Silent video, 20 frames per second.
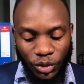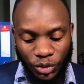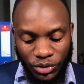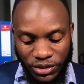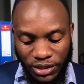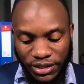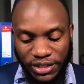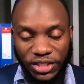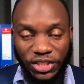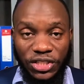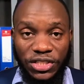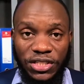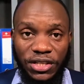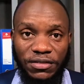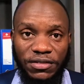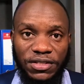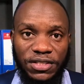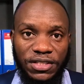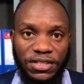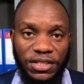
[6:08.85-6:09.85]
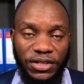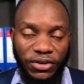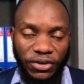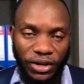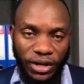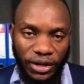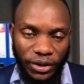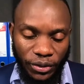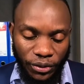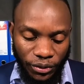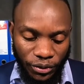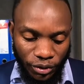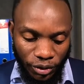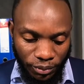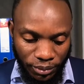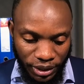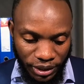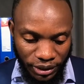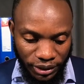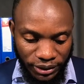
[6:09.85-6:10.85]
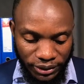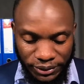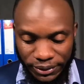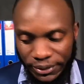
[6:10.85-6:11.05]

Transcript: consultation services in Nairobi.